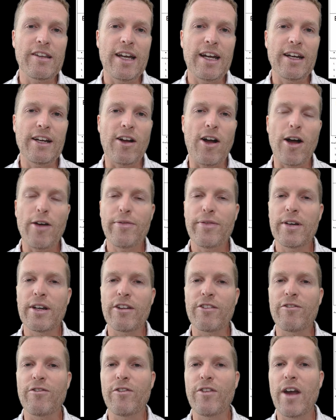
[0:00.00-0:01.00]
that often
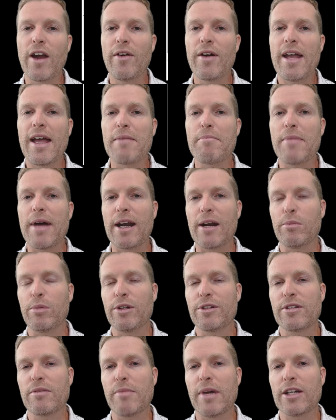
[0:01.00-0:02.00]
is very
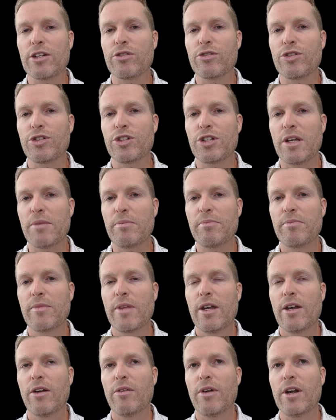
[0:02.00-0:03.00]
amenable to mentorship,
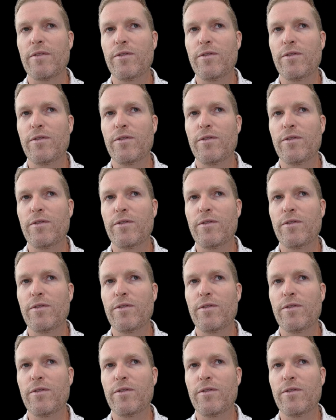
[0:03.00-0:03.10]
right?